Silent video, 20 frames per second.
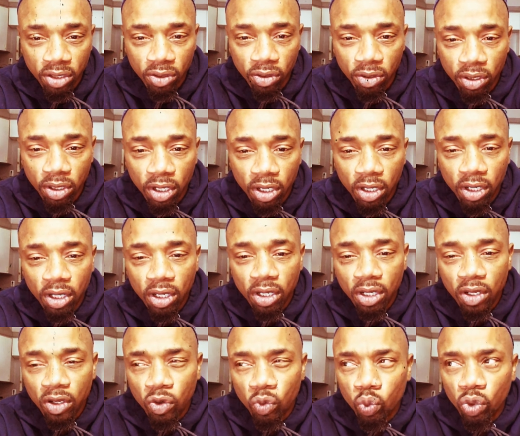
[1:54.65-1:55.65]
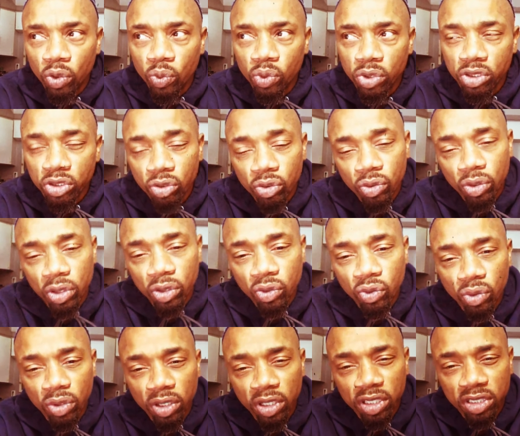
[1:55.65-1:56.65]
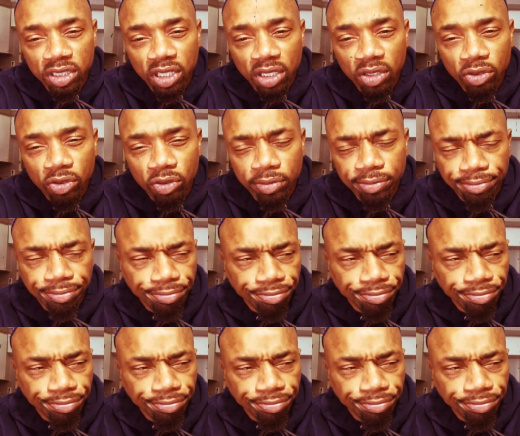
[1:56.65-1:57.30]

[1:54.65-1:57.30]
or what was going on because I know,